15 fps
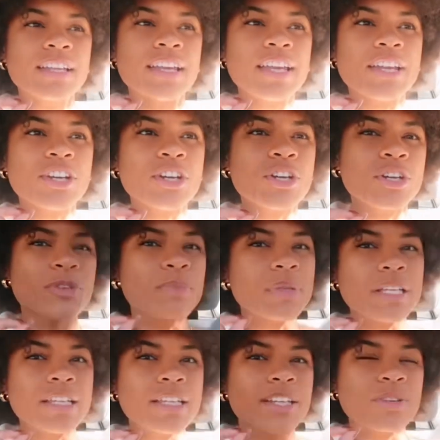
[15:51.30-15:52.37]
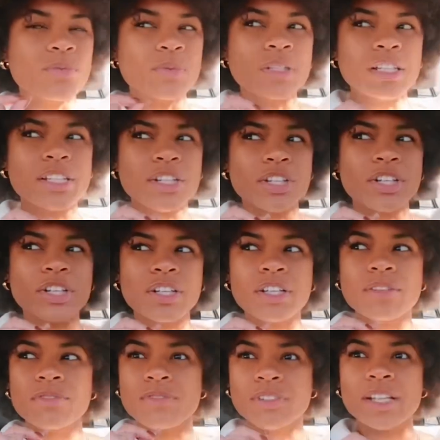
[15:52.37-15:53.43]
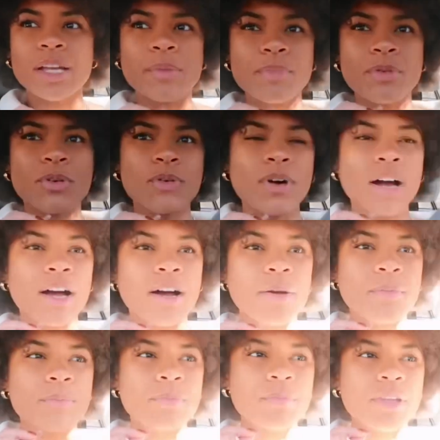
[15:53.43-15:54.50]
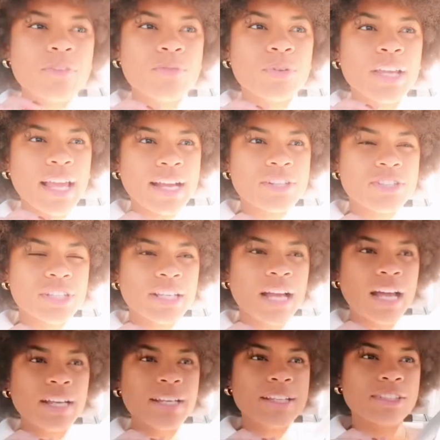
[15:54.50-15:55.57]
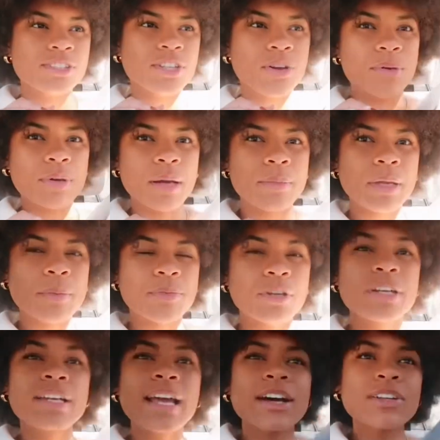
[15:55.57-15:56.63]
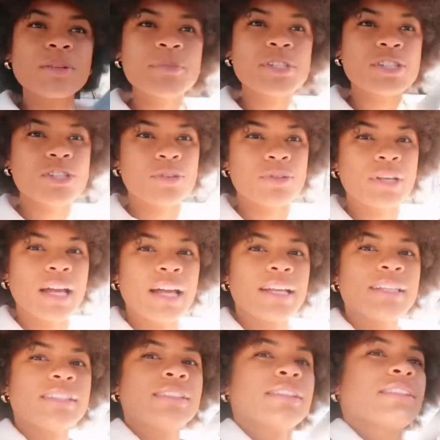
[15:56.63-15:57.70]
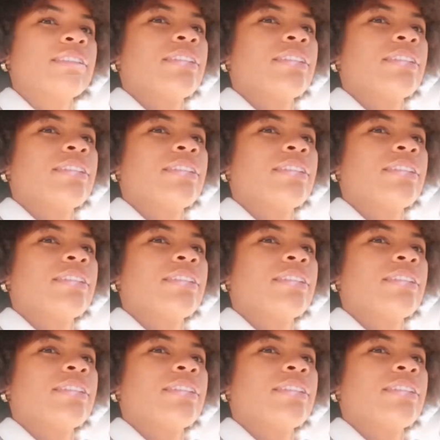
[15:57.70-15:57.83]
it could be a really good flip um, if we actually got it so i'm coming up on it now let me show you guys